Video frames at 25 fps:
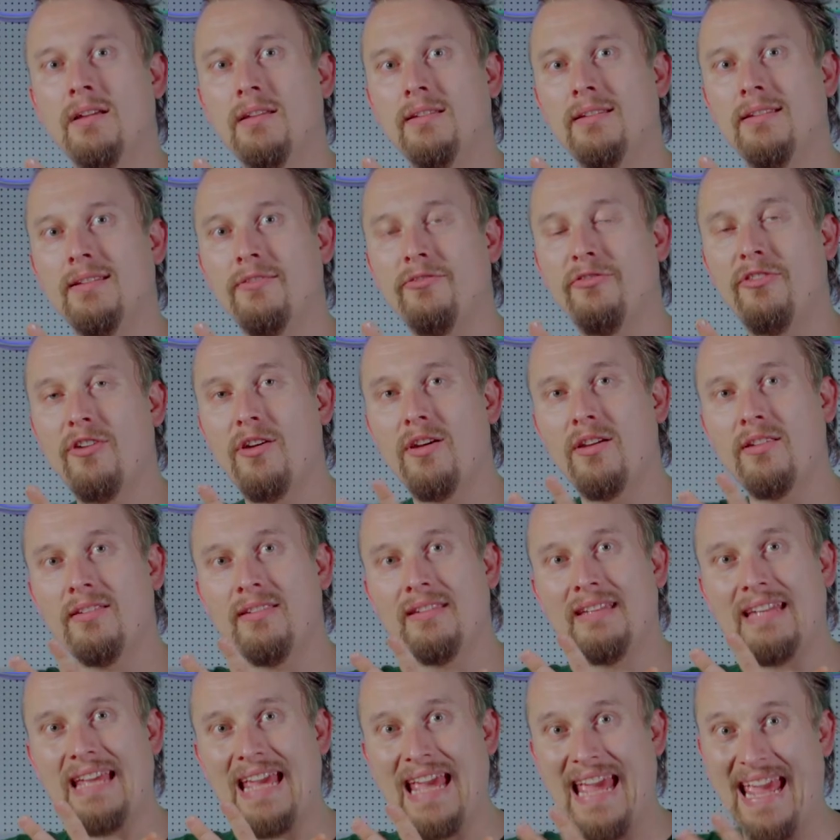The
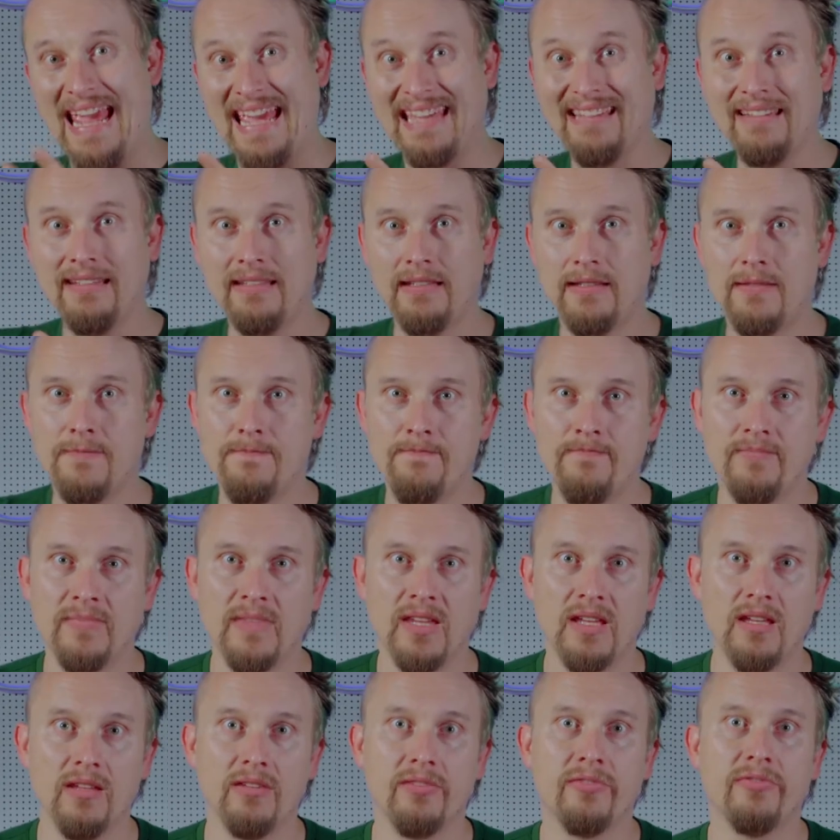first S
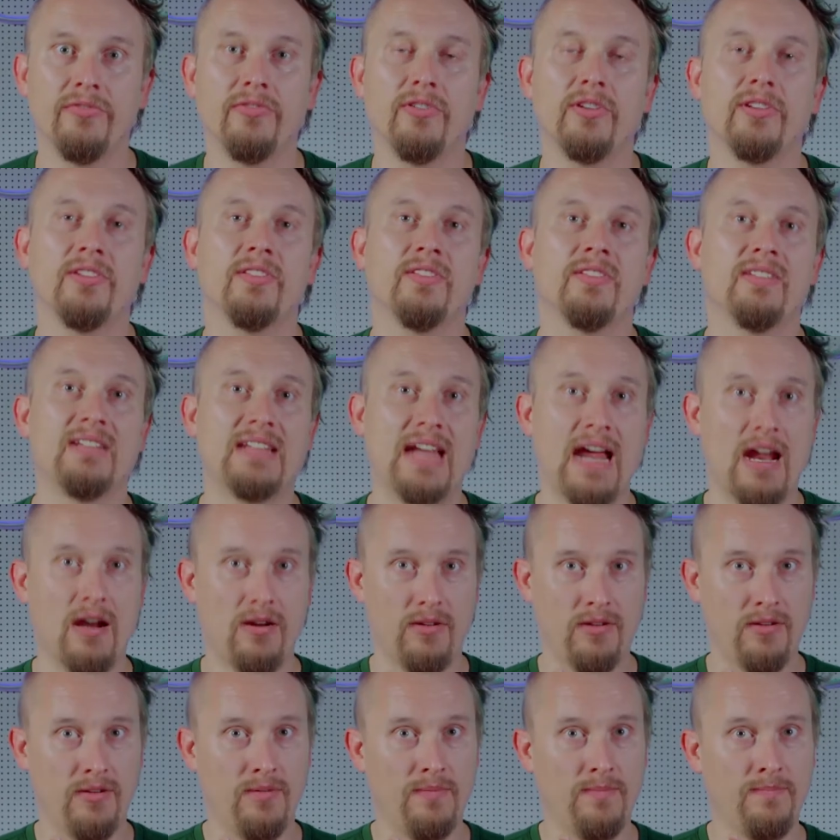is for
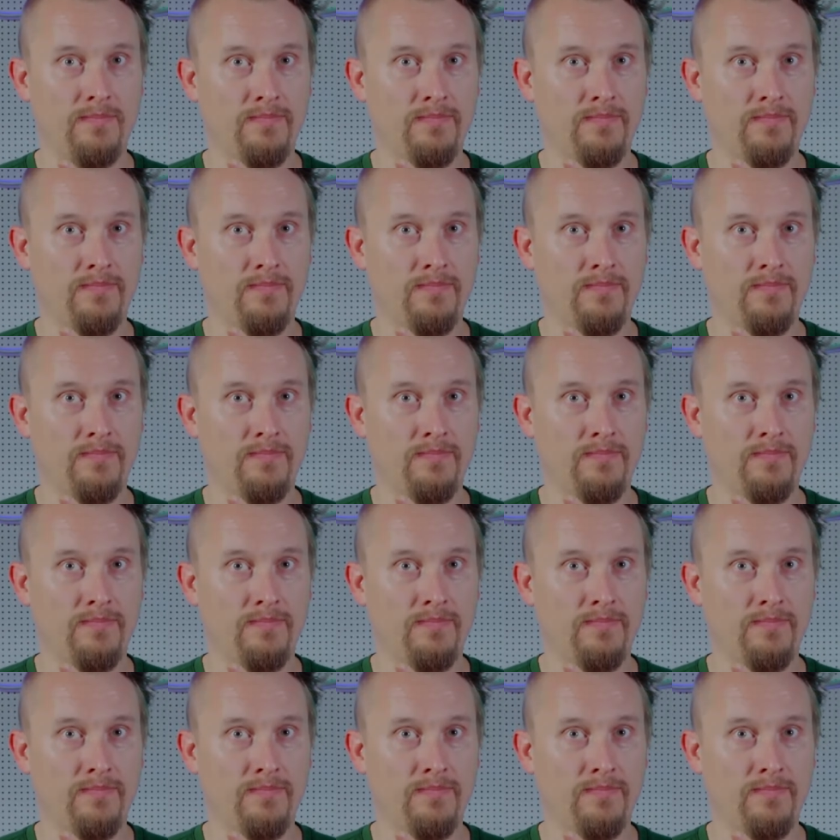start.